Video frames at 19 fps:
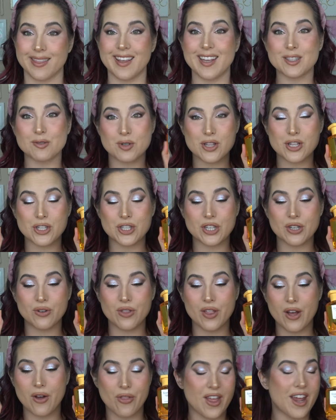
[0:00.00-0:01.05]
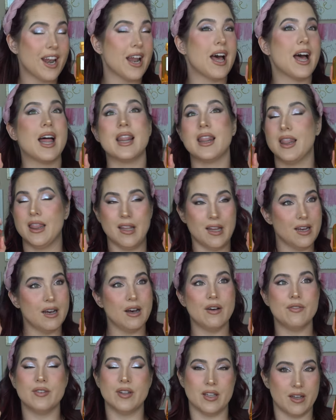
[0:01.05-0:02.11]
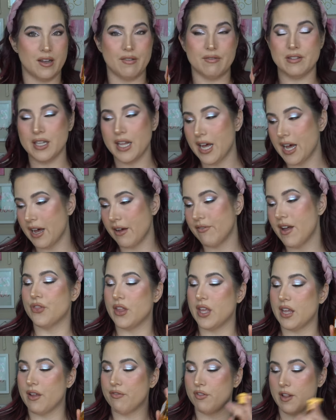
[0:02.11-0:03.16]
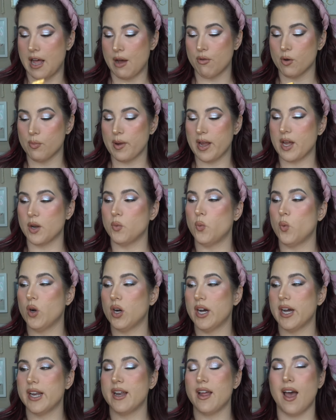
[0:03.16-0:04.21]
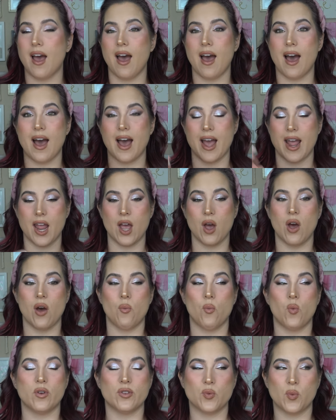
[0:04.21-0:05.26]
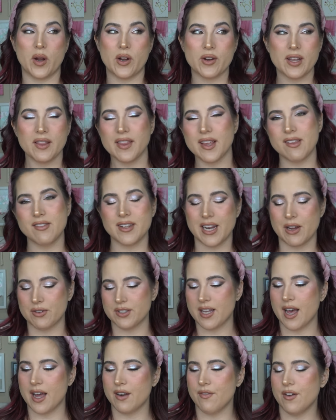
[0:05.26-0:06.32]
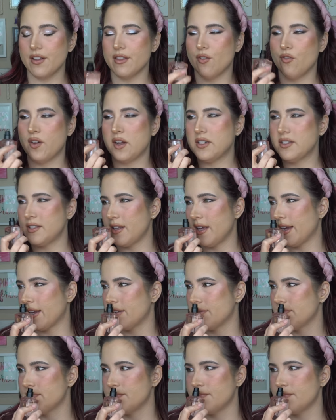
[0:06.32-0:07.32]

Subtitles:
These were the two though that I love, love, love. The flower bed one, I was wearing this and I was kind of on the fence like,